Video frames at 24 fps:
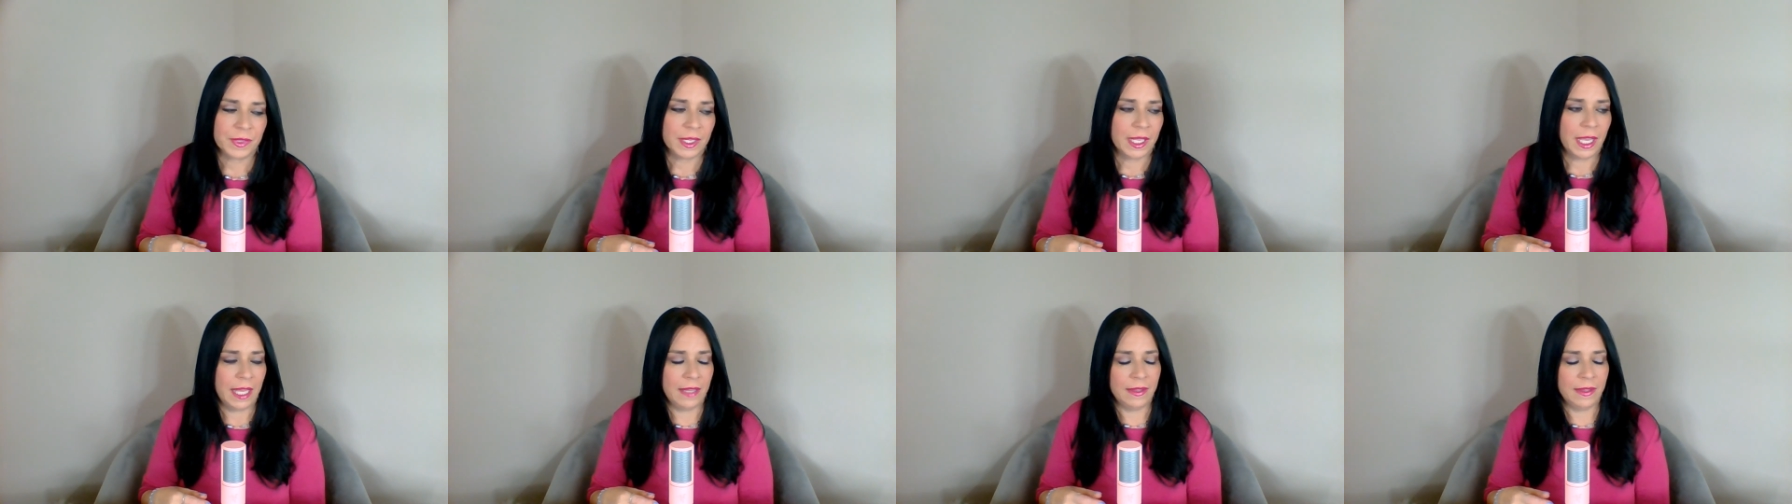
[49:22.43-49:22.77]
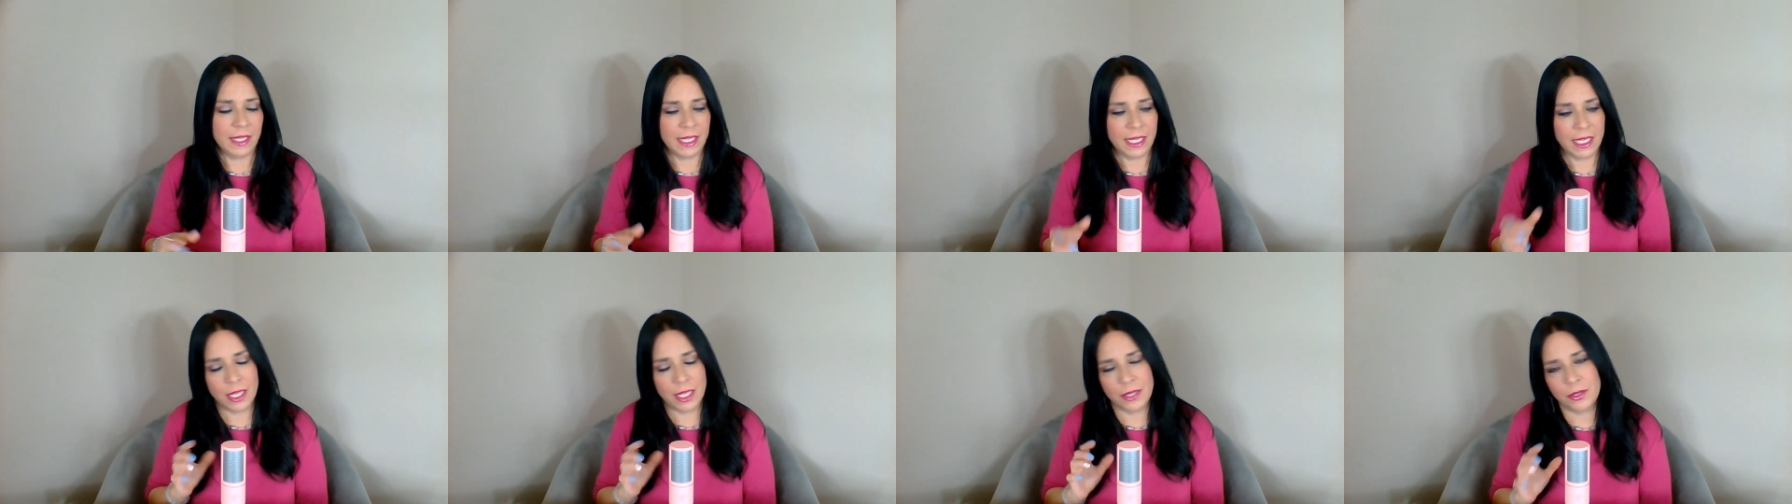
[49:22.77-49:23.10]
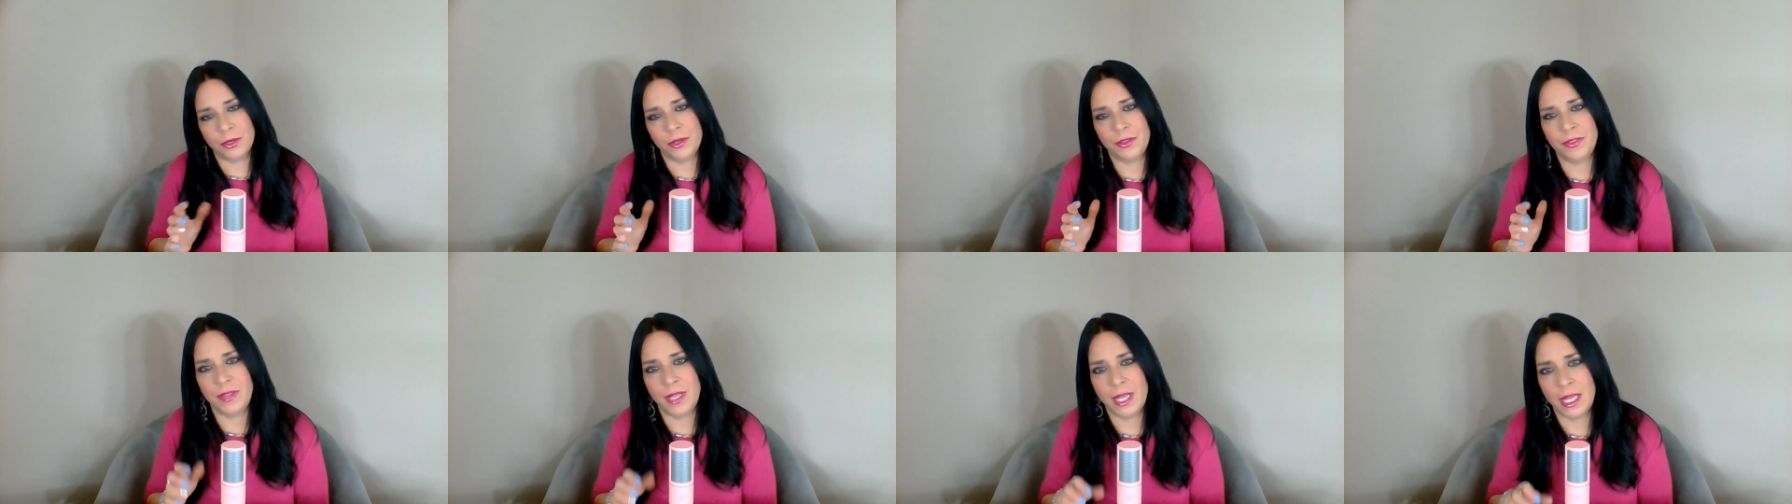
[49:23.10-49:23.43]
And the other
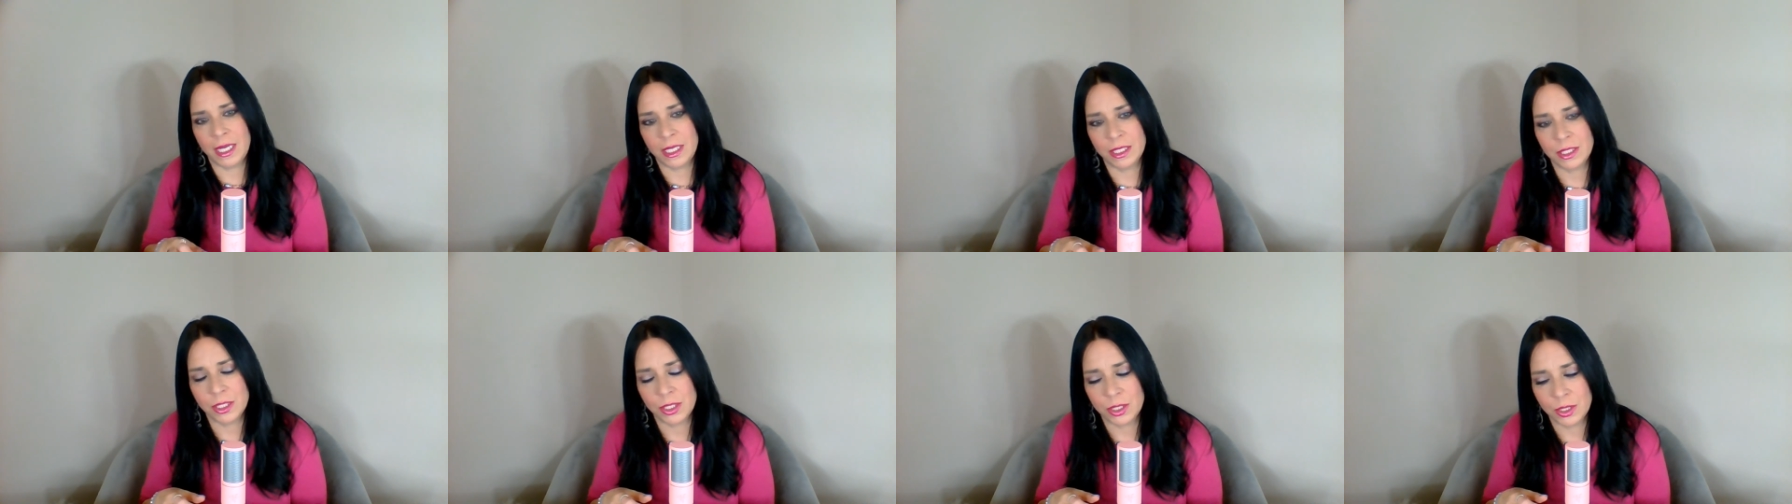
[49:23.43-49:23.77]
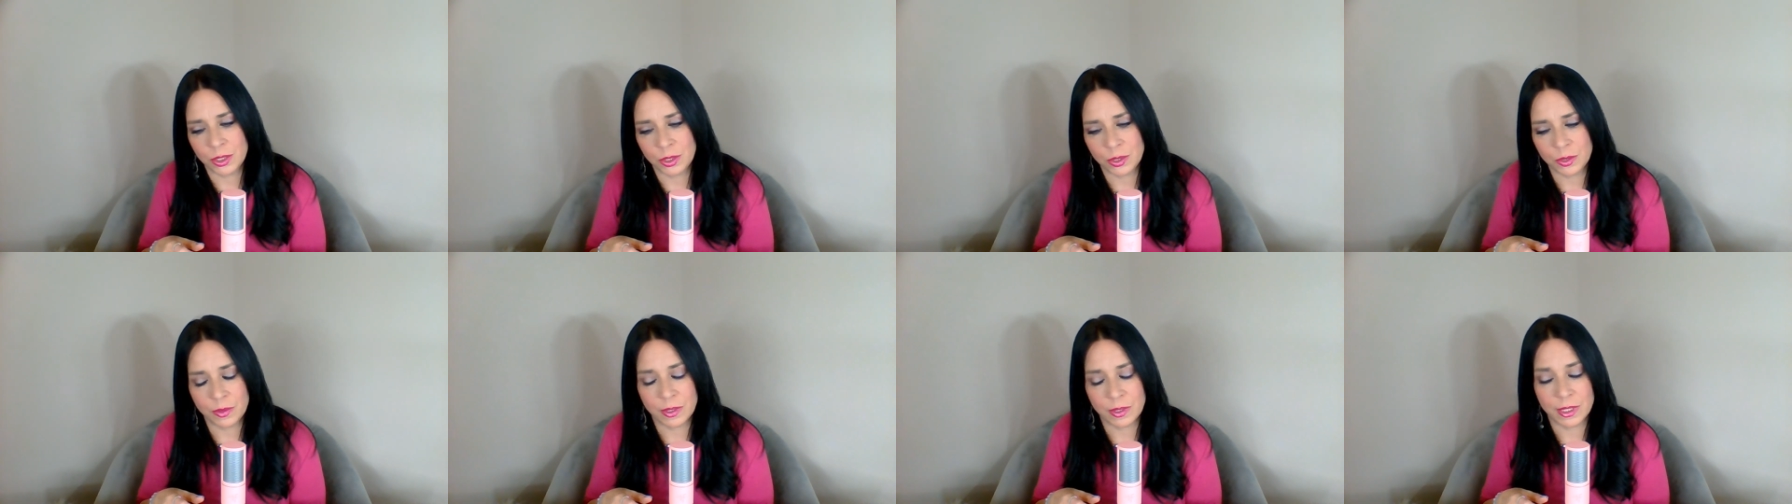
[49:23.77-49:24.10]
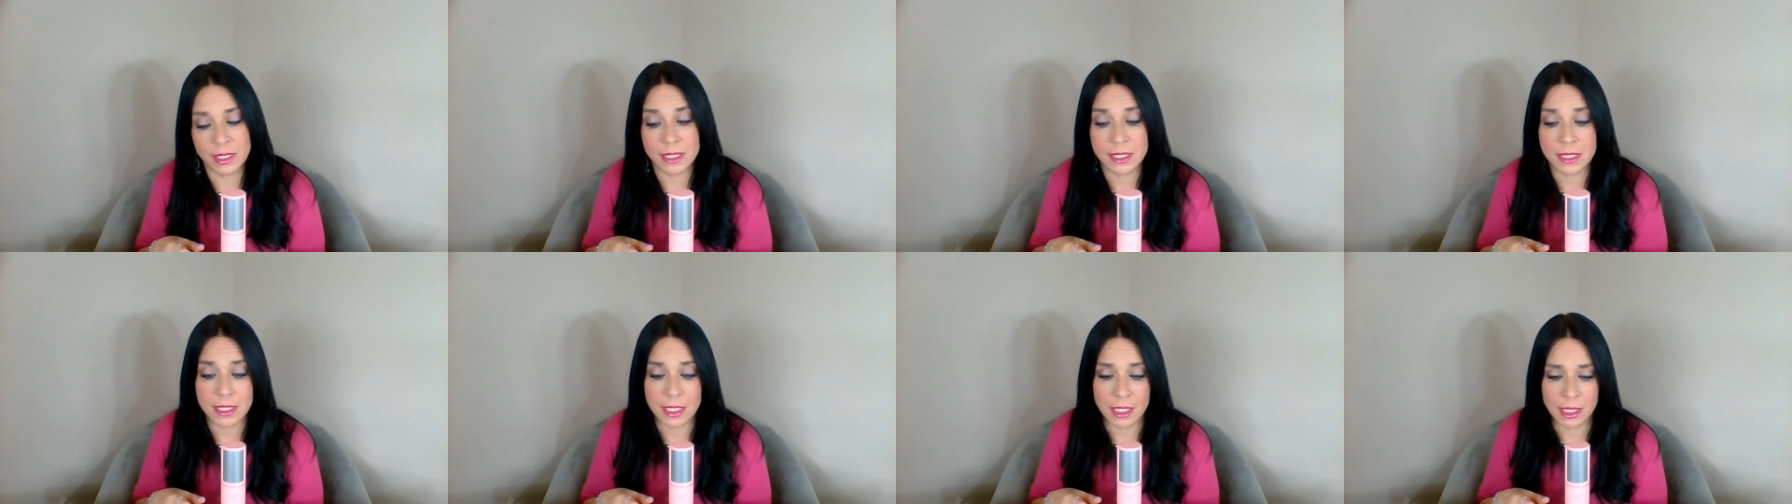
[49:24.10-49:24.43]
thing too
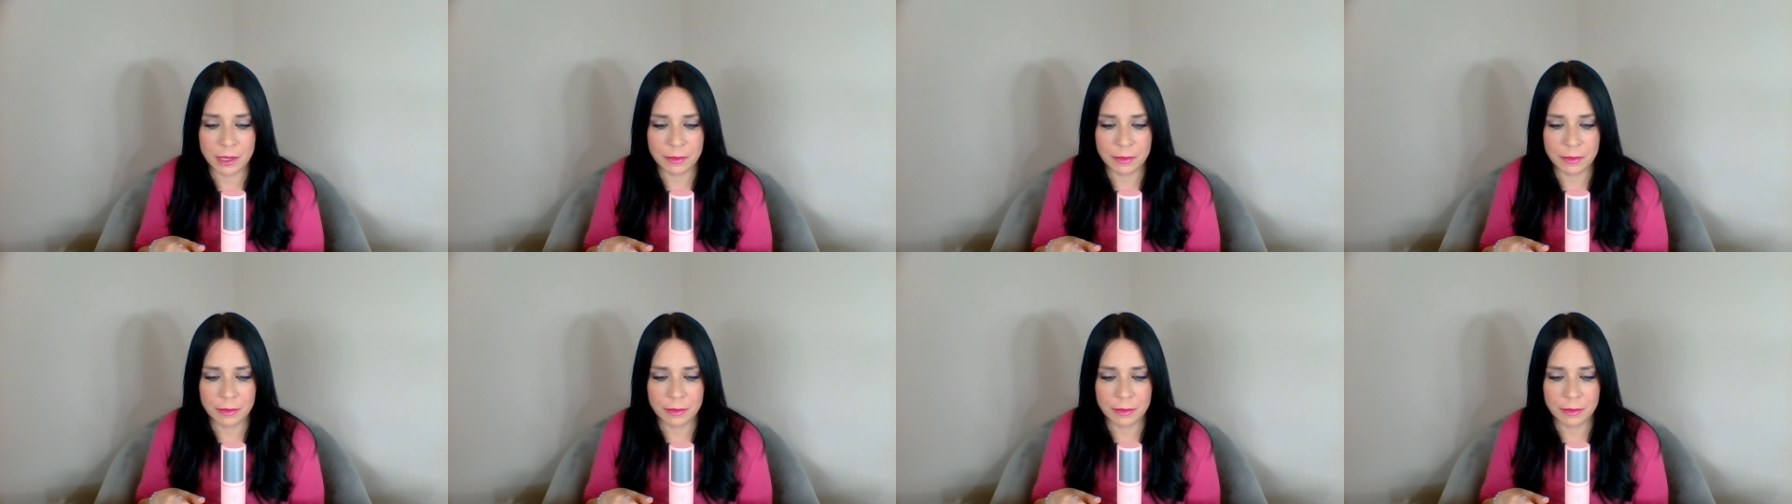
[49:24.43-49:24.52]
is,